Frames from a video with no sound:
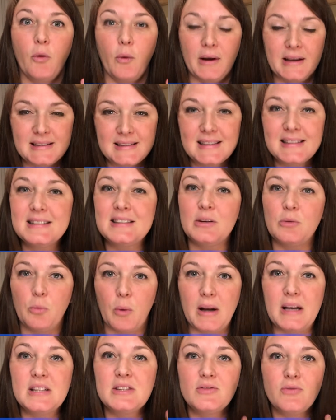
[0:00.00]
voiceless and
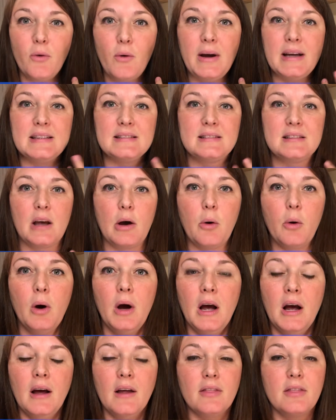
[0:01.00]
one is voiced. So
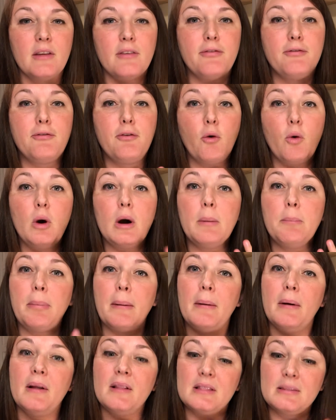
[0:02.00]
the four
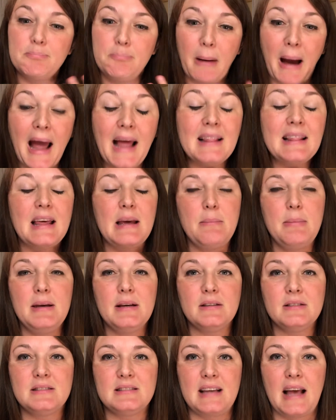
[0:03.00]

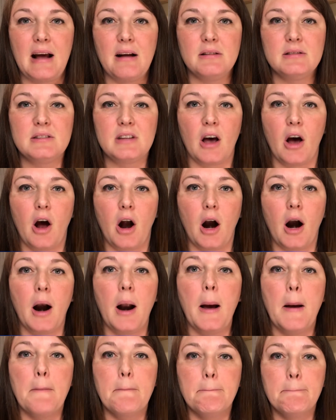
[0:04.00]
bilabial sounds
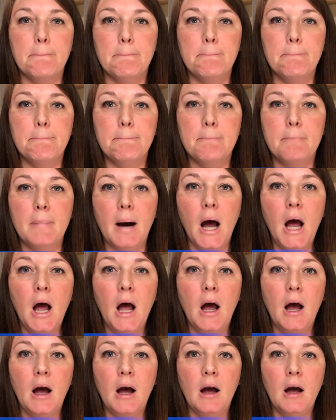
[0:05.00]
are m,
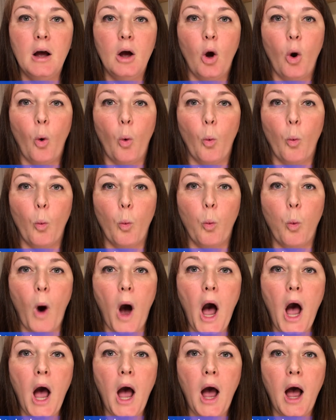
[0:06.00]

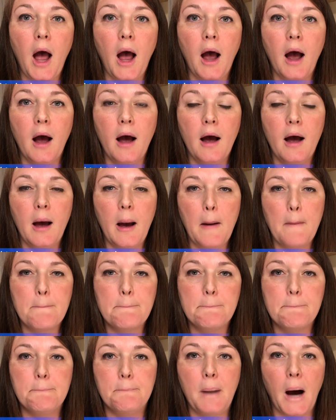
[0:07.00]
w,
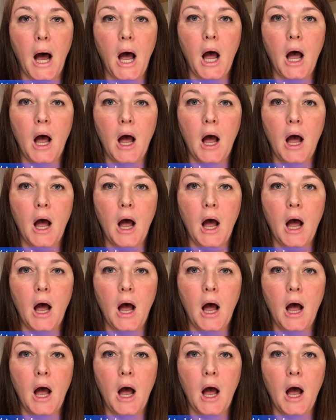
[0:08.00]
b,